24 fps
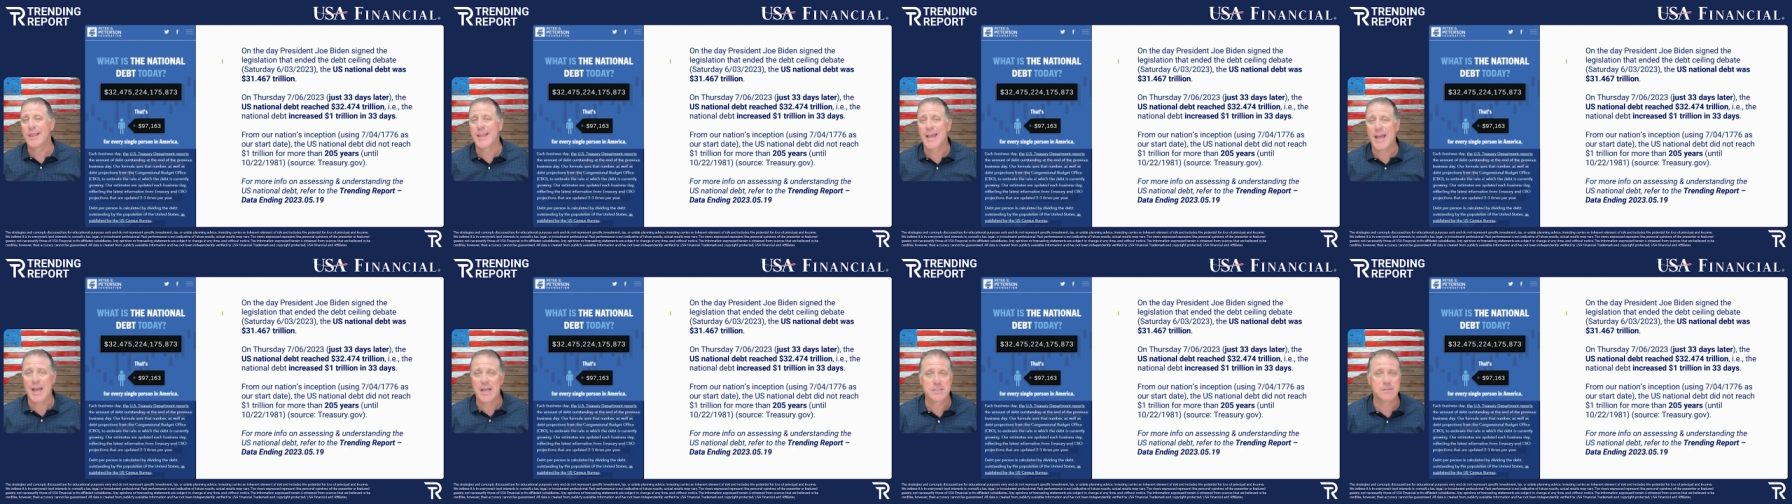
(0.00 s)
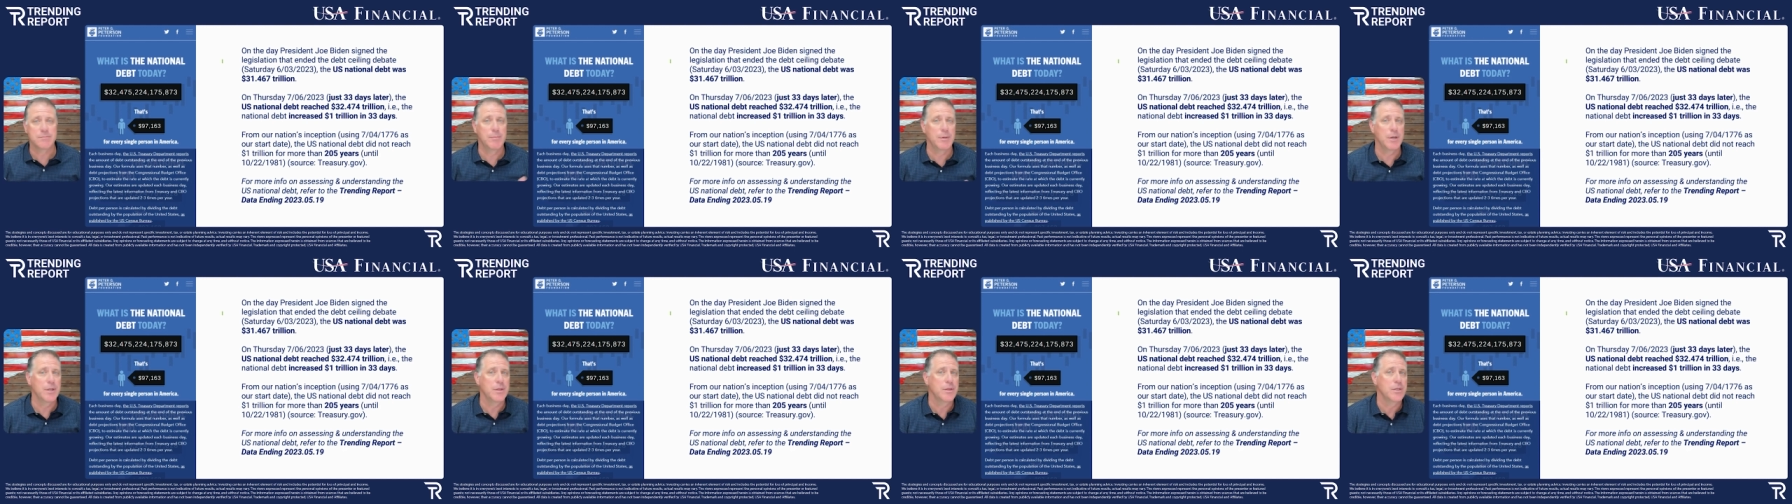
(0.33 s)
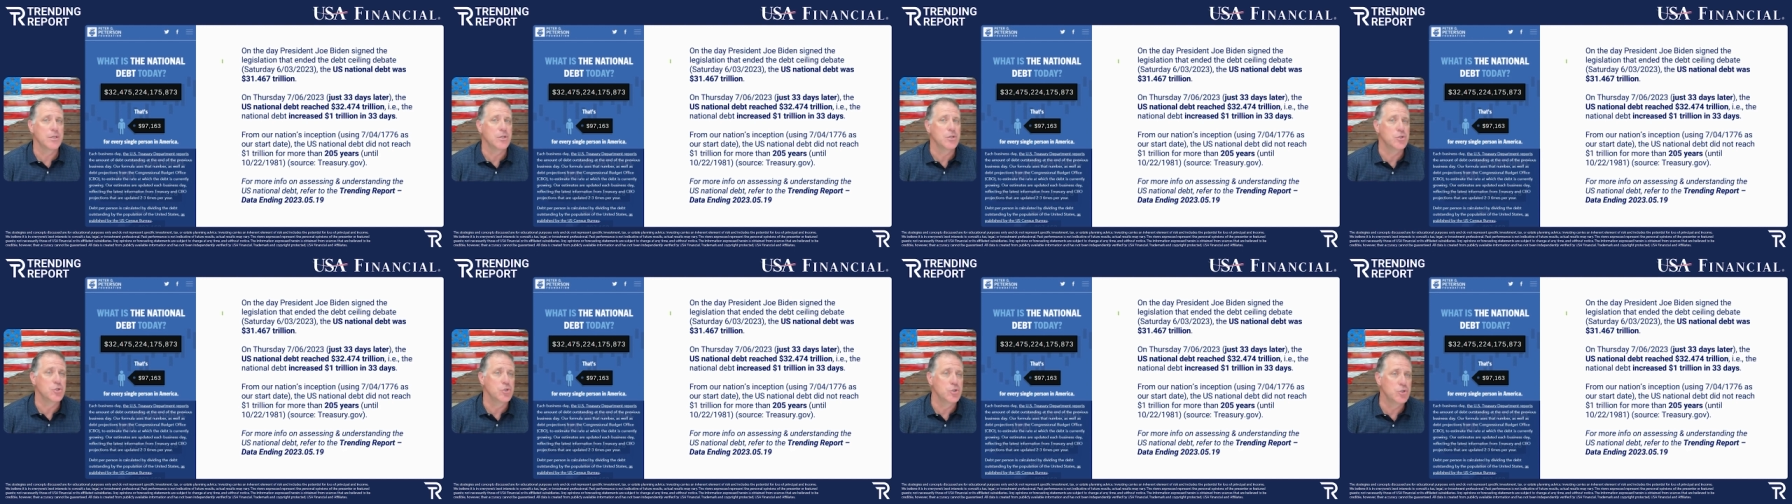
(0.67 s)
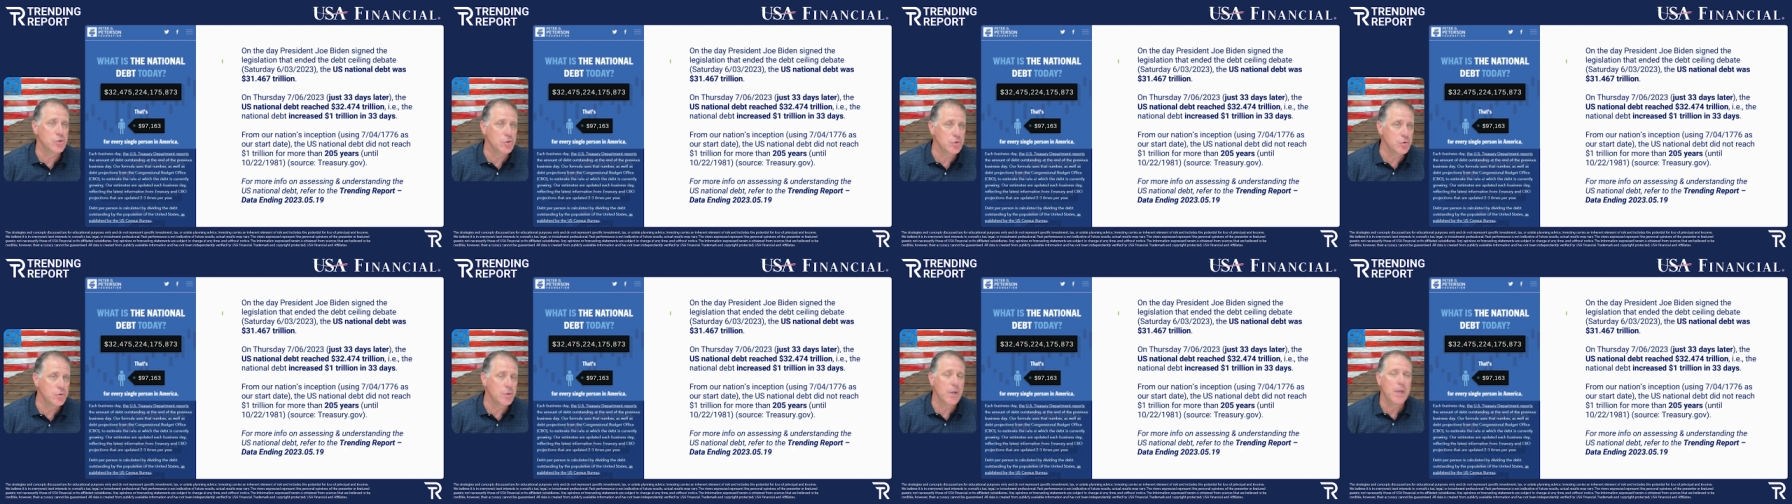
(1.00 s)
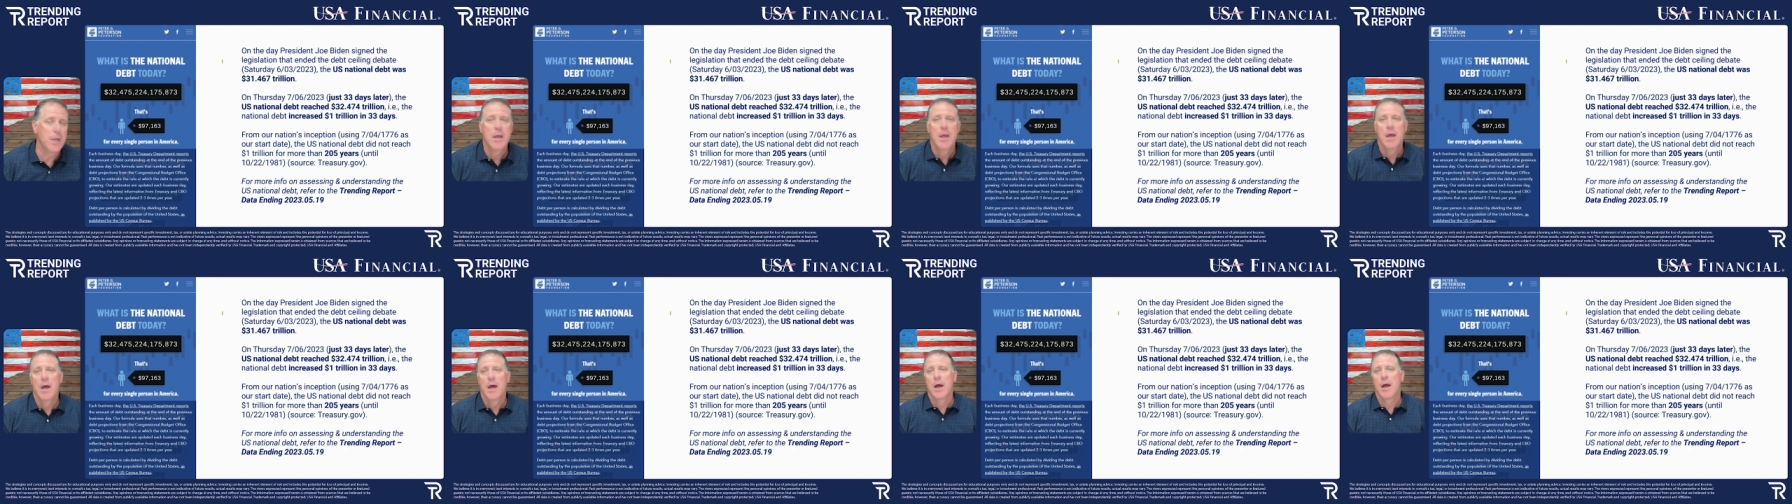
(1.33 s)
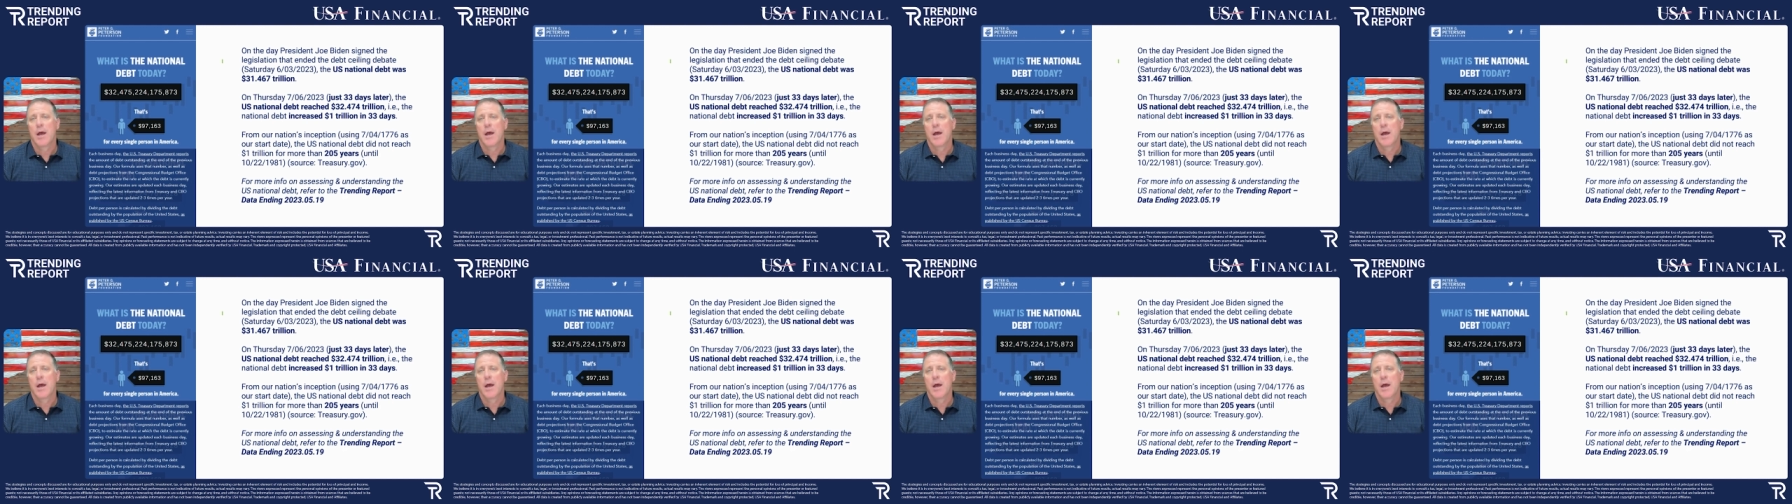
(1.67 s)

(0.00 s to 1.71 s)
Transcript: last month in June,